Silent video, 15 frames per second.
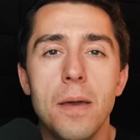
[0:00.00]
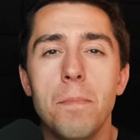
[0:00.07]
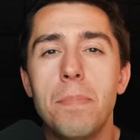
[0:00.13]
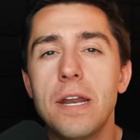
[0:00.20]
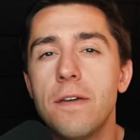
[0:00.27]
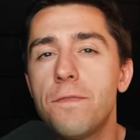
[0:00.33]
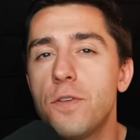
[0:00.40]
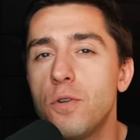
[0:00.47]

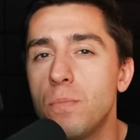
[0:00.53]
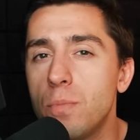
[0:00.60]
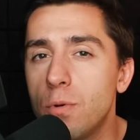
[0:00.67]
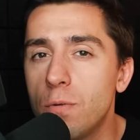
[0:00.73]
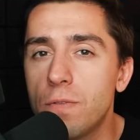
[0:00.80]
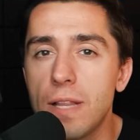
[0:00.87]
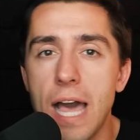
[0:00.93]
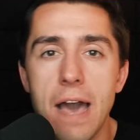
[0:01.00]
But if you
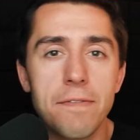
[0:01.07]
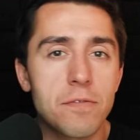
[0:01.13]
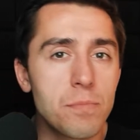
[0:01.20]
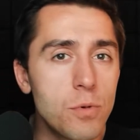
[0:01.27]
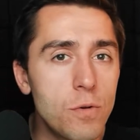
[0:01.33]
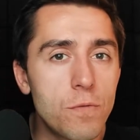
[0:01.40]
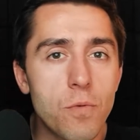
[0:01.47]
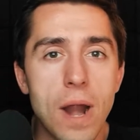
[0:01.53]
move left,
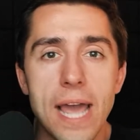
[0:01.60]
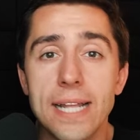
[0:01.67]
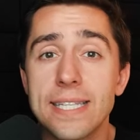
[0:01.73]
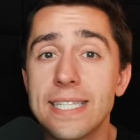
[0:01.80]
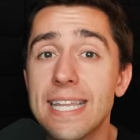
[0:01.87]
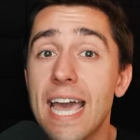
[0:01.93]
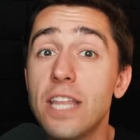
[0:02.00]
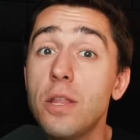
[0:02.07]
move right,
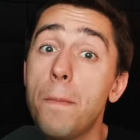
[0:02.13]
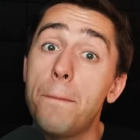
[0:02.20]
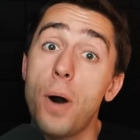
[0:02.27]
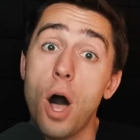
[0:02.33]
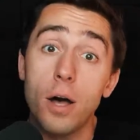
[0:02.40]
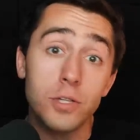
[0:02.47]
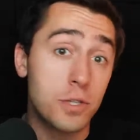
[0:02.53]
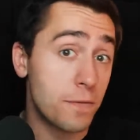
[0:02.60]
stay on the
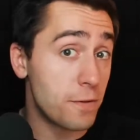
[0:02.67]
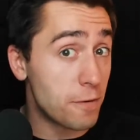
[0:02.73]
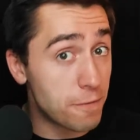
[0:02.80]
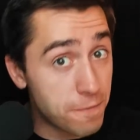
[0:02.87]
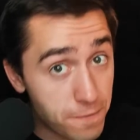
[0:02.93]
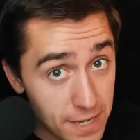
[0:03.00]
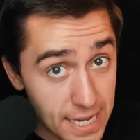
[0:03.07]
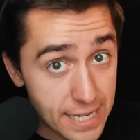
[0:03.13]
balls of your
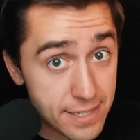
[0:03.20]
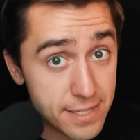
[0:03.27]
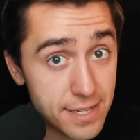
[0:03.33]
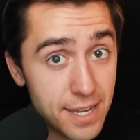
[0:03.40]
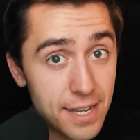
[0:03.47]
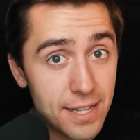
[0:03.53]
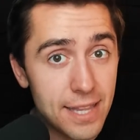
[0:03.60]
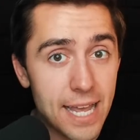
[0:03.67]
feet
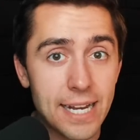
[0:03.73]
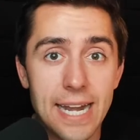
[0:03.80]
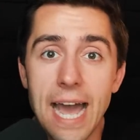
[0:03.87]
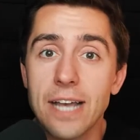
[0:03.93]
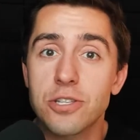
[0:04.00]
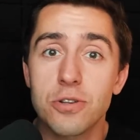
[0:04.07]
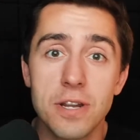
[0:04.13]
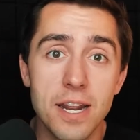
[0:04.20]
like
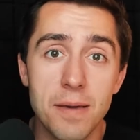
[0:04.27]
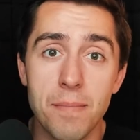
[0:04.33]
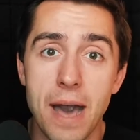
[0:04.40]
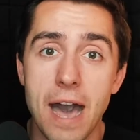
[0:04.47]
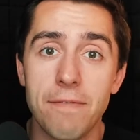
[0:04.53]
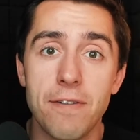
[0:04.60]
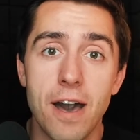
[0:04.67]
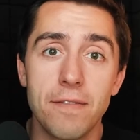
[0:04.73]
Nassourdine
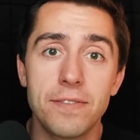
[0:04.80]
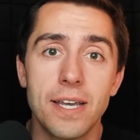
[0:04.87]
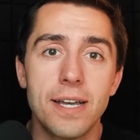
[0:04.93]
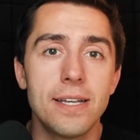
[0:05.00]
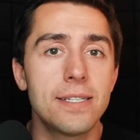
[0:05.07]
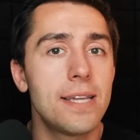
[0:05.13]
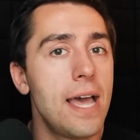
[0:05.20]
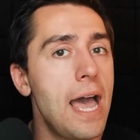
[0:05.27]
Imavov
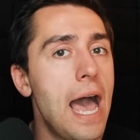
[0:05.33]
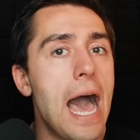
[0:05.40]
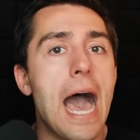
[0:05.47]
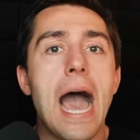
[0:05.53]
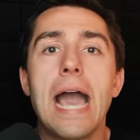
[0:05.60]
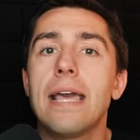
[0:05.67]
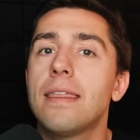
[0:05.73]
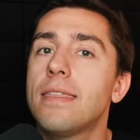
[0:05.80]
does,
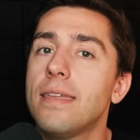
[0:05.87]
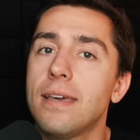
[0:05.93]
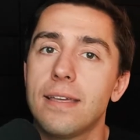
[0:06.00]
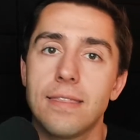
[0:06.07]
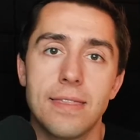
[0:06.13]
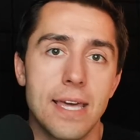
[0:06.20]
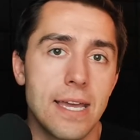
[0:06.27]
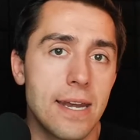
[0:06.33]
I think
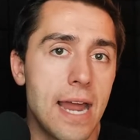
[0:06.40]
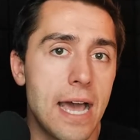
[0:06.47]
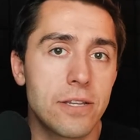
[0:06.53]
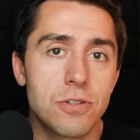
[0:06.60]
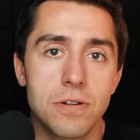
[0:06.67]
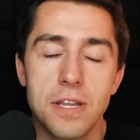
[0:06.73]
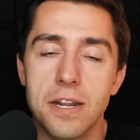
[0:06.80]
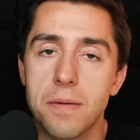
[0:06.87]
that
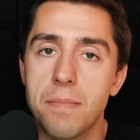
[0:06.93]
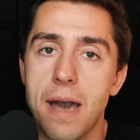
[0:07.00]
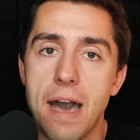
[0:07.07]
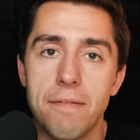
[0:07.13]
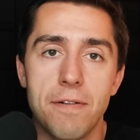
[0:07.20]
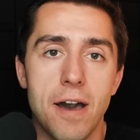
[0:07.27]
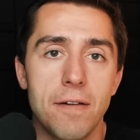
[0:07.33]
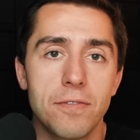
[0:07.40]
Nassourdine
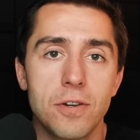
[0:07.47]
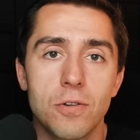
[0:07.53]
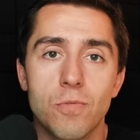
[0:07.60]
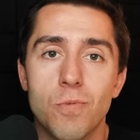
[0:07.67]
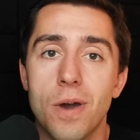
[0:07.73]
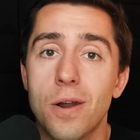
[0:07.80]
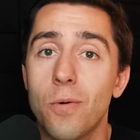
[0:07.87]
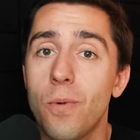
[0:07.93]
Imavov could
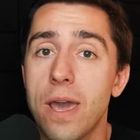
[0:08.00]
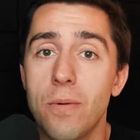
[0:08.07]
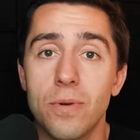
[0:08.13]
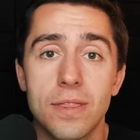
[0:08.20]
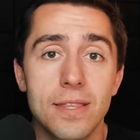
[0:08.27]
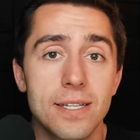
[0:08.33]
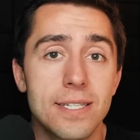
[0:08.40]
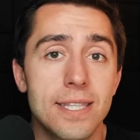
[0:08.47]
run away
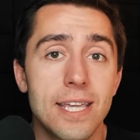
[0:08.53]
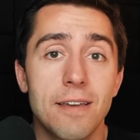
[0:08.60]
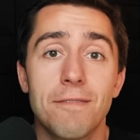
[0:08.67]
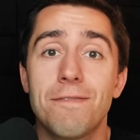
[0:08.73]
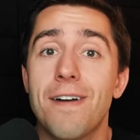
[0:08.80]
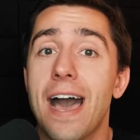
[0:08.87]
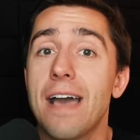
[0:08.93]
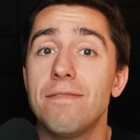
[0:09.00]
with this thing
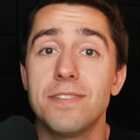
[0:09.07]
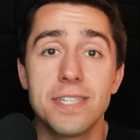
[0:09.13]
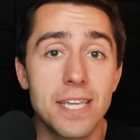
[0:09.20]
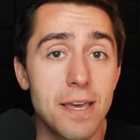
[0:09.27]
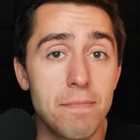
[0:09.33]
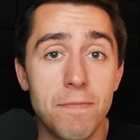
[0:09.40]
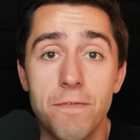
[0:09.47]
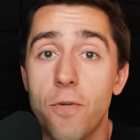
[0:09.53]

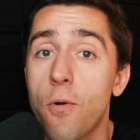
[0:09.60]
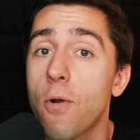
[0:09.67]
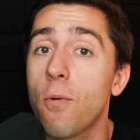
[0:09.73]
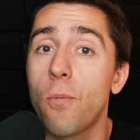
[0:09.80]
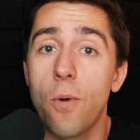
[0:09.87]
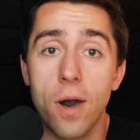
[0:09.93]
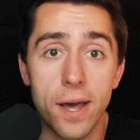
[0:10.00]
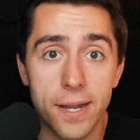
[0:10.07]
5-zip,
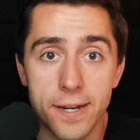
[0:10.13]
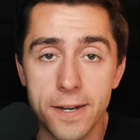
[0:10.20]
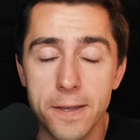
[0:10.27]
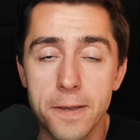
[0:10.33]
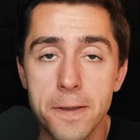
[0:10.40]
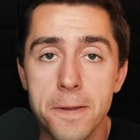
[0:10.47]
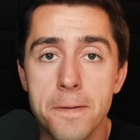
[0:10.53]
4-1.